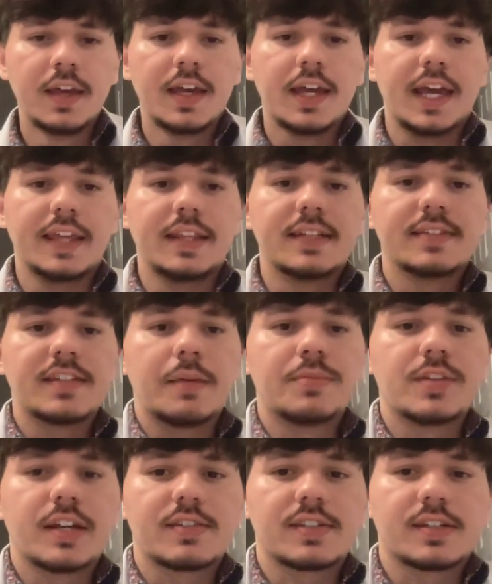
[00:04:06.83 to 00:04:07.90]
And this
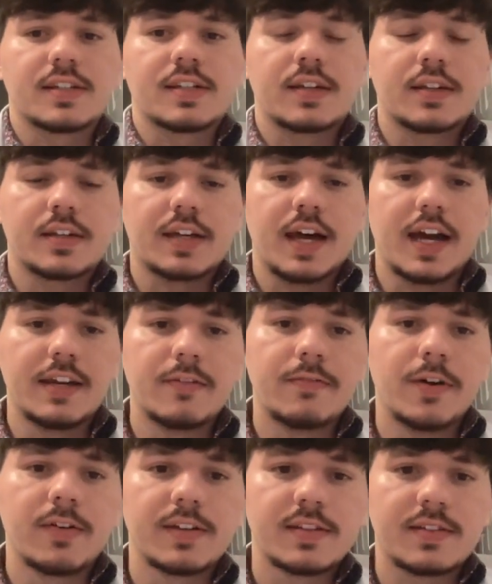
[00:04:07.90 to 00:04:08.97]
subsection kind of
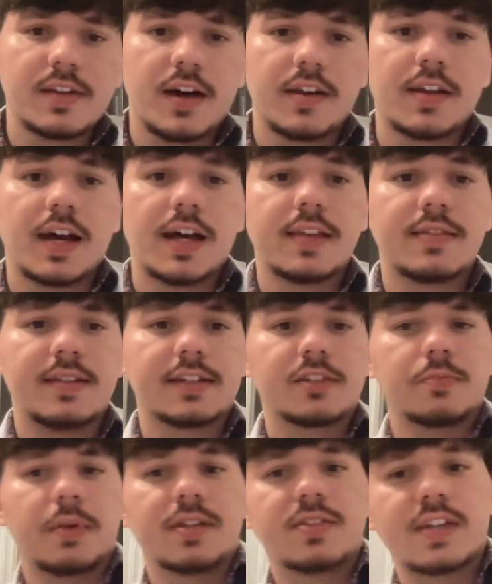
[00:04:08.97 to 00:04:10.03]
focused on 6
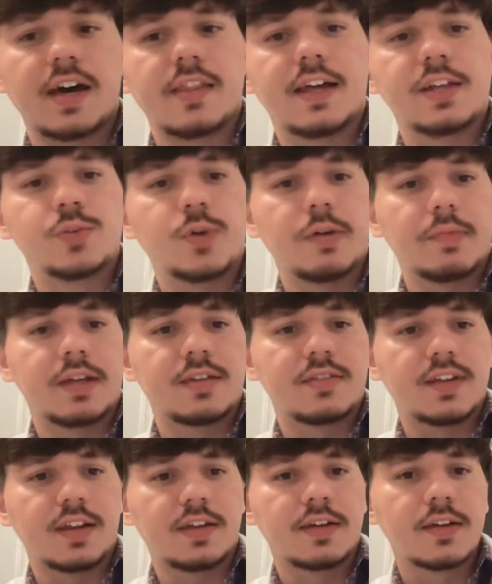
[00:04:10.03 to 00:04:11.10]
months out of that 12-month
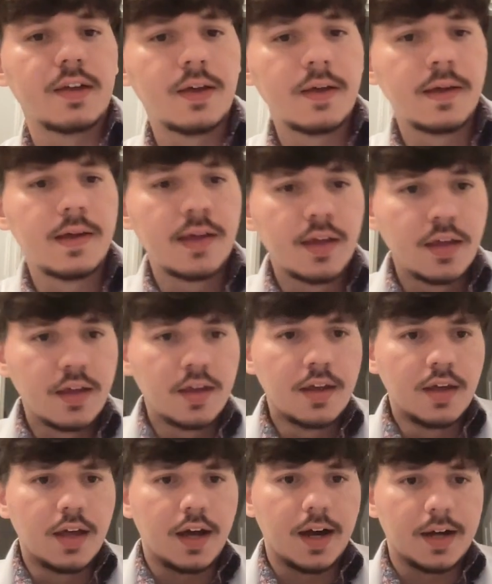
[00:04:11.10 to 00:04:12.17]
study.
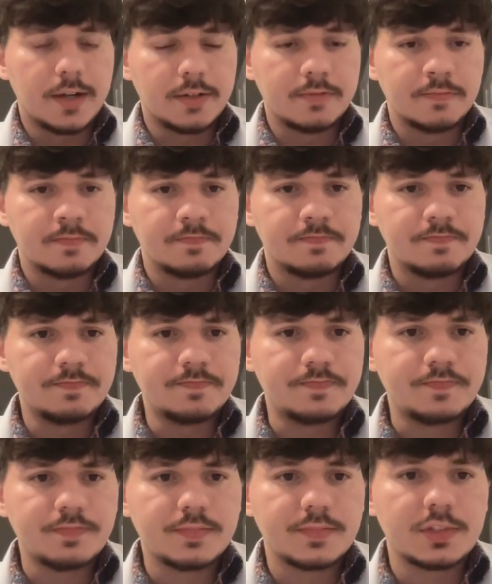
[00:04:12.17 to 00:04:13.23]

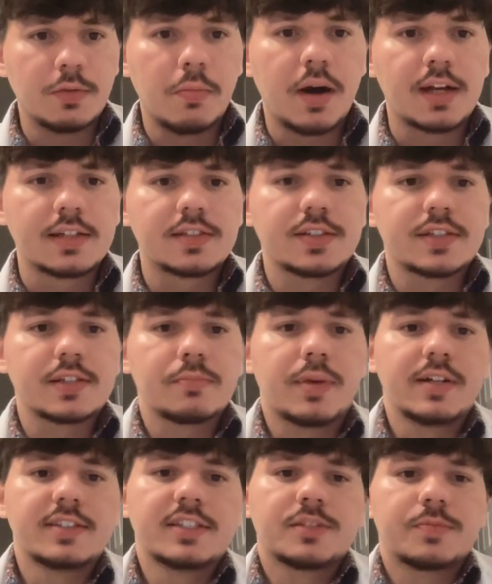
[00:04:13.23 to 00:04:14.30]
So monitoring,
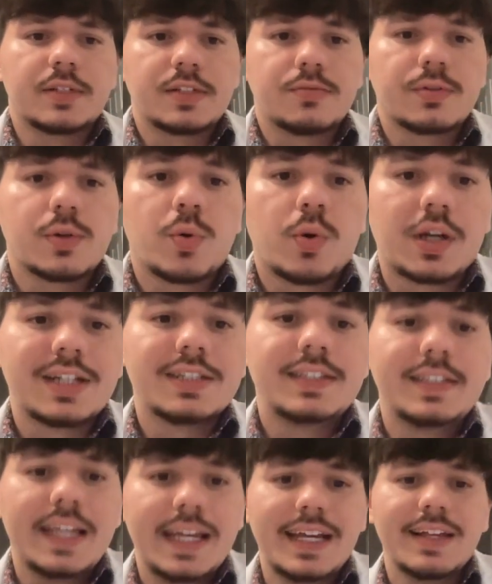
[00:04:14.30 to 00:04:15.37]
participants recorded
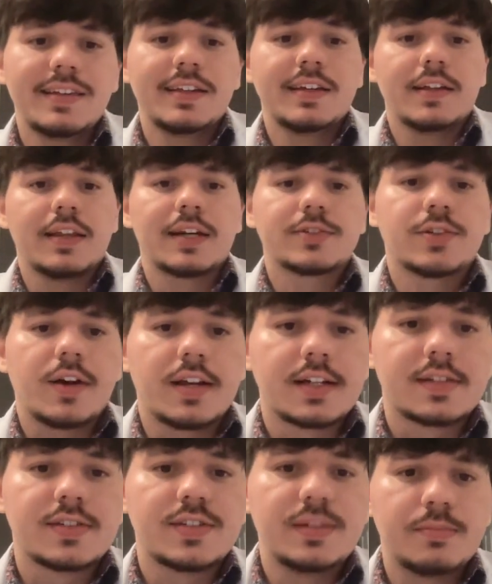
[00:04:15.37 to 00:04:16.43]
daily
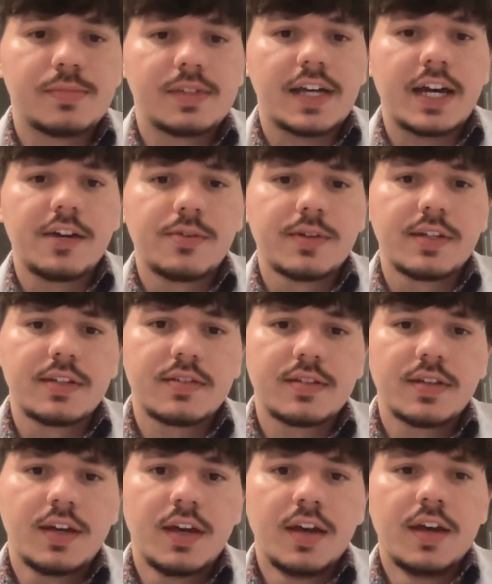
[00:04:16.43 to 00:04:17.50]
electronic sleep diaries.
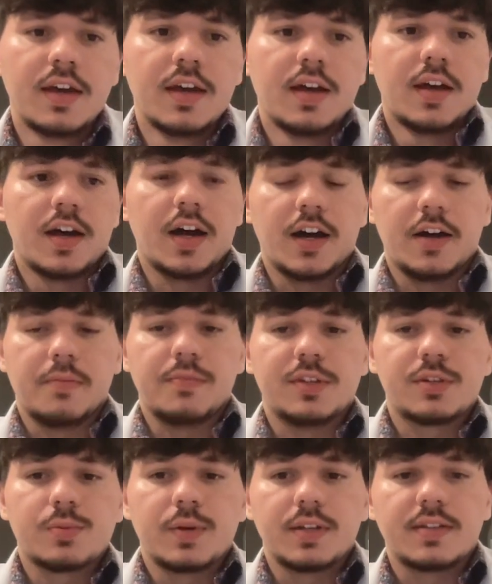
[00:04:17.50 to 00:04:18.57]

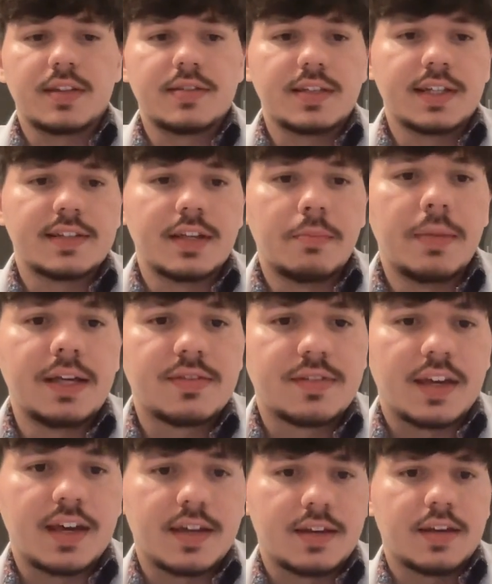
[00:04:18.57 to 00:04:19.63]
This was assessed at
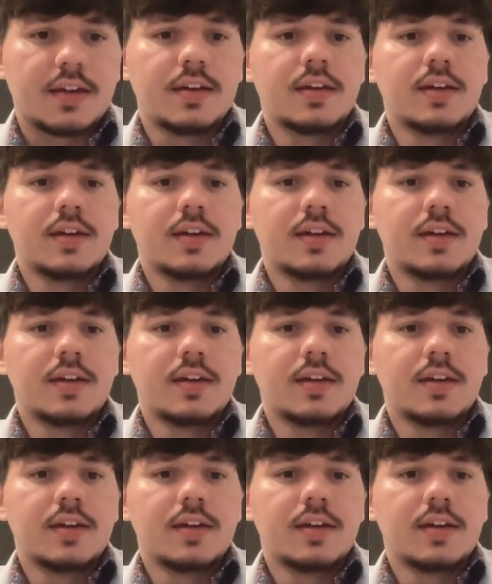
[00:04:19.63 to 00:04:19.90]
baseline